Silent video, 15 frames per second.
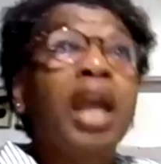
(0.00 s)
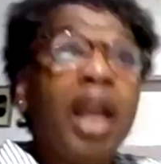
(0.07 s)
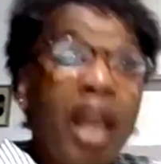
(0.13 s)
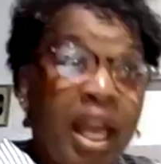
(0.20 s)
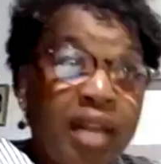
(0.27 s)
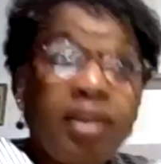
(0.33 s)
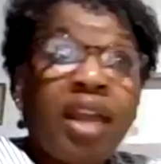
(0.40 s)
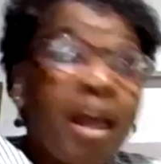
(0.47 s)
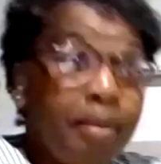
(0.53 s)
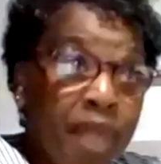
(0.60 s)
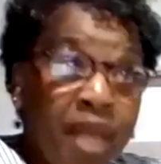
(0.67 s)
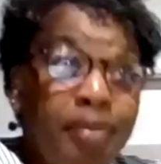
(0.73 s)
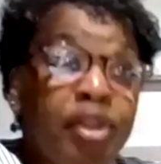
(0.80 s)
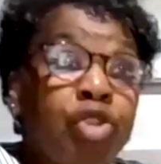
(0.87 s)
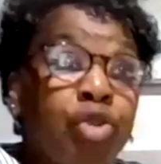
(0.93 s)
And that might
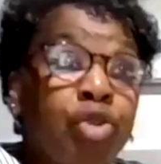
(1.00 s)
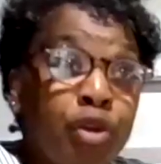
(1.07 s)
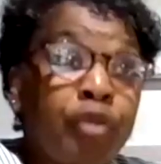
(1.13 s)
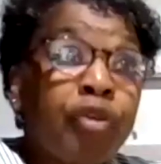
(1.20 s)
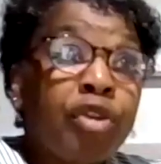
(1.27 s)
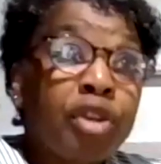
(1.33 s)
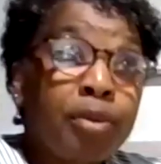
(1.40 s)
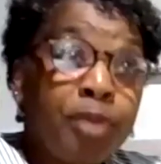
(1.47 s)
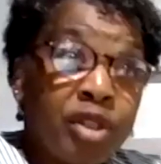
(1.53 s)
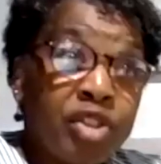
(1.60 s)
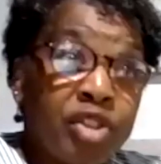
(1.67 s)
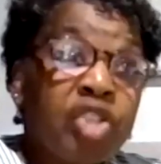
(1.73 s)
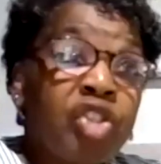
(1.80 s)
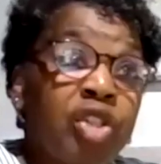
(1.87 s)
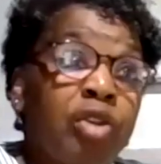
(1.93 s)
be true for the
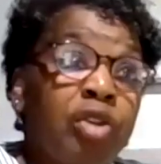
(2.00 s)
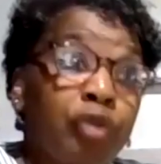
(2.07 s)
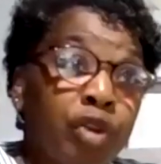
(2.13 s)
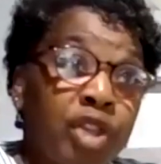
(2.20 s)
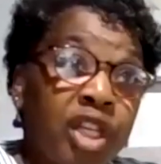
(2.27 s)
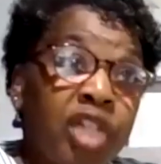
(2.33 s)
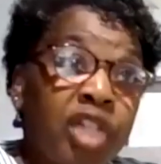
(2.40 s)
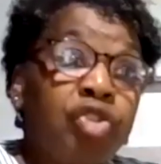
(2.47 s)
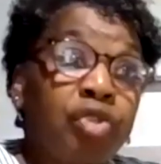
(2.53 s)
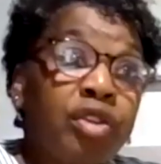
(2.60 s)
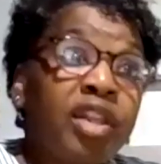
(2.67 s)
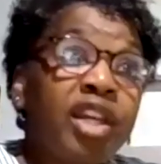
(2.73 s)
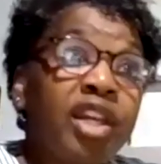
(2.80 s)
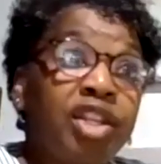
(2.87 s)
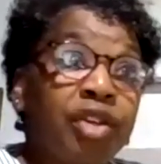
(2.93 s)
position or for the industry
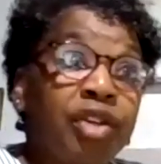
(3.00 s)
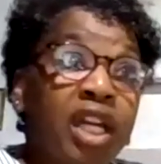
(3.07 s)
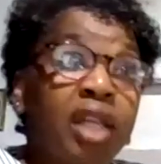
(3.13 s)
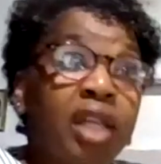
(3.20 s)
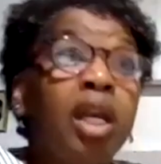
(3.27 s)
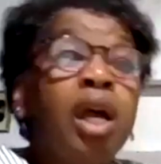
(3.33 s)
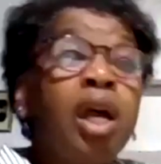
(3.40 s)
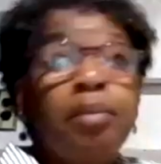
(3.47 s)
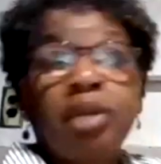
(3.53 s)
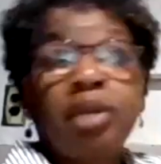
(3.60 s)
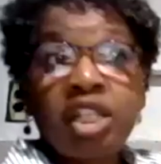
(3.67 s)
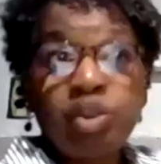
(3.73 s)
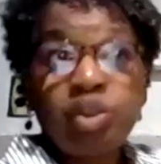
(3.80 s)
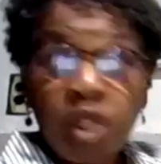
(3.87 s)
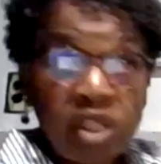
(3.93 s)
that you're in, but
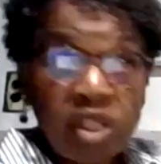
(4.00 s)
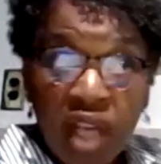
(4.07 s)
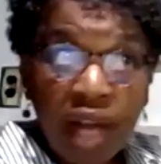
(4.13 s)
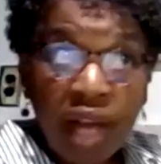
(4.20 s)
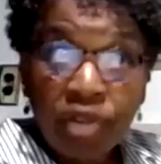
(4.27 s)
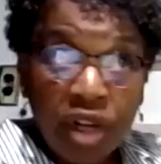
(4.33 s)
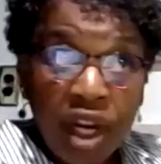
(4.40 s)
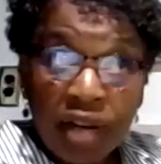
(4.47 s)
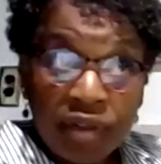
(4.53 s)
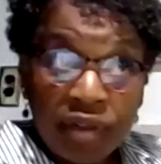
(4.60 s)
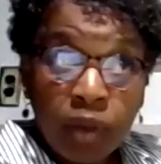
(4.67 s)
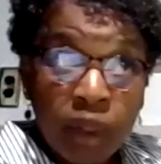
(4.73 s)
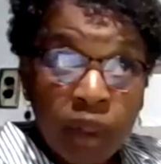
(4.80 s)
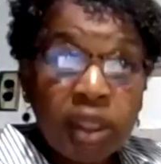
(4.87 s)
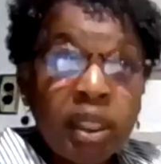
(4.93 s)
NetSuite is not for
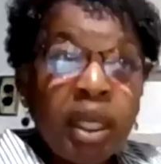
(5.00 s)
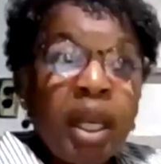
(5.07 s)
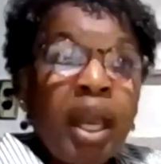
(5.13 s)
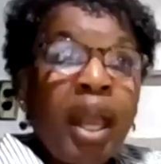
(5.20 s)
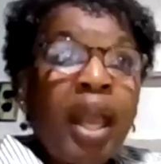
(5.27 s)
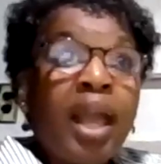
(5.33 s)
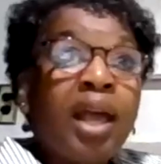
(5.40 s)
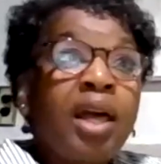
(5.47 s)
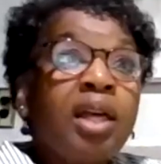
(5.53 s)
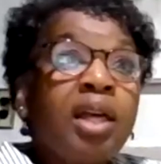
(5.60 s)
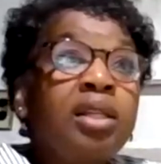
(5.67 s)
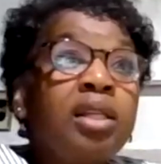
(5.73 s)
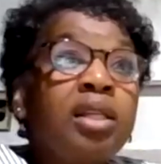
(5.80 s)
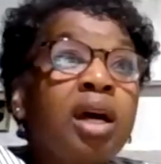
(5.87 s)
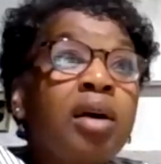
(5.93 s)
everyone. And
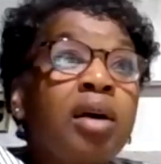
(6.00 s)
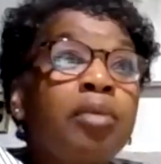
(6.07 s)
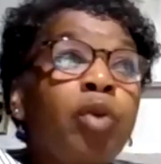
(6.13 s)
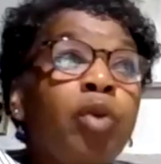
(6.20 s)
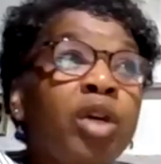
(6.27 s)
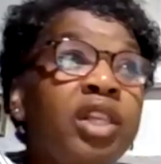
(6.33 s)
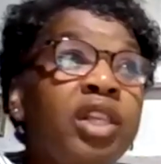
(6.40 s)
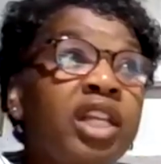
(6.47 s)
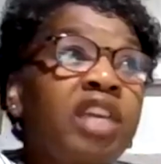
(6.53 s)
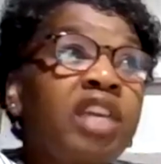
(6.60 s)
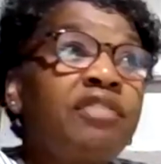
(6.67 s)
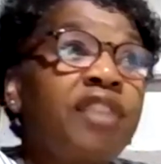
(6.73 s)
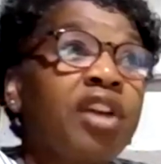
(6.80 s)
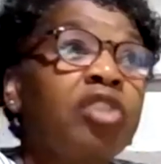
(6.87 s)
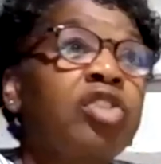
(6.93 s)
one of the key
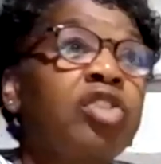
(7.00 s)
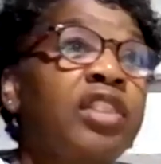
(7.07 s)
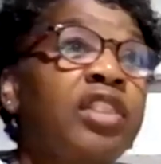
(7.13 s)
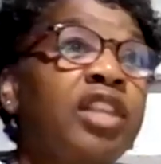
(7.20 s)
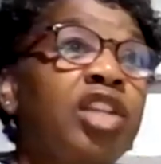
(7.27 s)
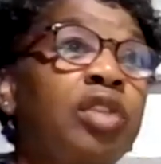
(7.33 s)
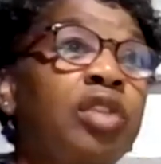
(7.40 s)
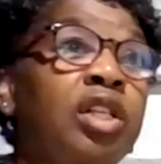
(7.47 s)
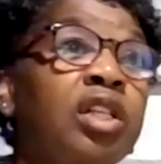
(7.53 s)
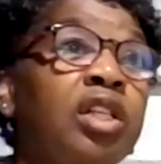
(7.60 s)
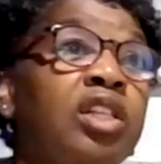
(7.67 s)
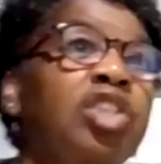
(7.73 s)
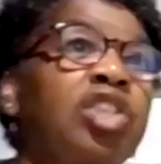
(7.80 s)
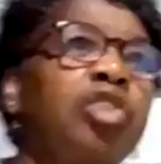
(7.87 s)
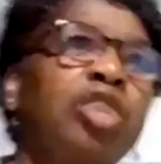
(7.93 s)
factors I think you need to
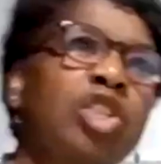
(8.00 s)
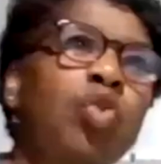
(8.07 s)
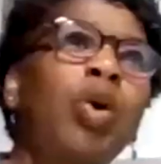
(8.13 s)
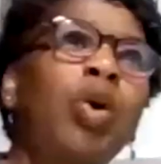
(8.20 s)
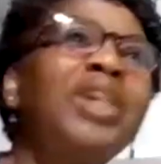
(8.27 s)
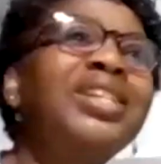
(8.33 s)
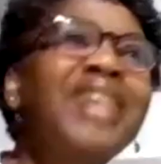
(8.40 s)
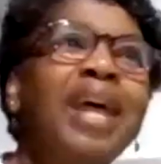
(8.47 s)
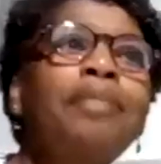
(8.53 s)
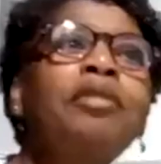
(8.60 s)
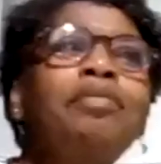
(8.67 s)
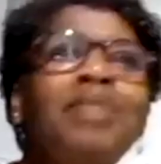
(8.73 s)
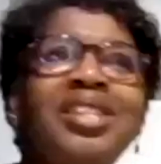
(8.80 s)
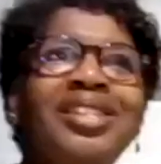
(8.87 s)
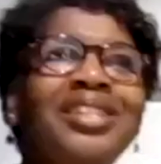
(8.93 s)
consider is what type of
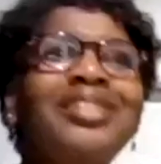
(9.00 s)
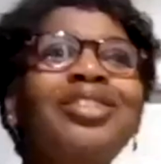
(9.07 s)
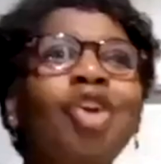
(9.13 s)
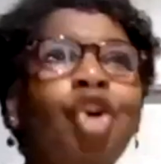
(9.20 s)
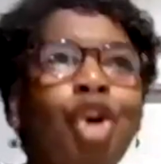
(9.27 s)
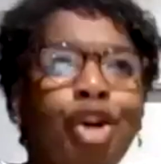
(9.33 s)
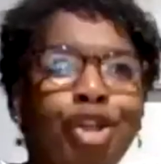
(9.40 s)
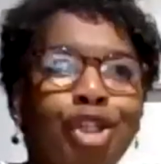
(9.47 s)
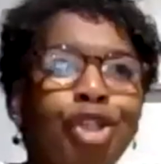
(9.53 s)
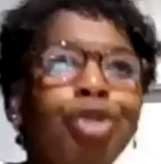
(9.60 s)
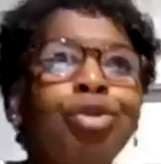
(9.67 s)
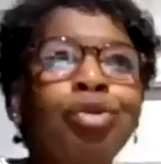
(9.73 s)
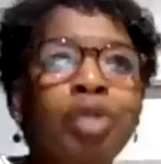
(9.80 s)
business are you?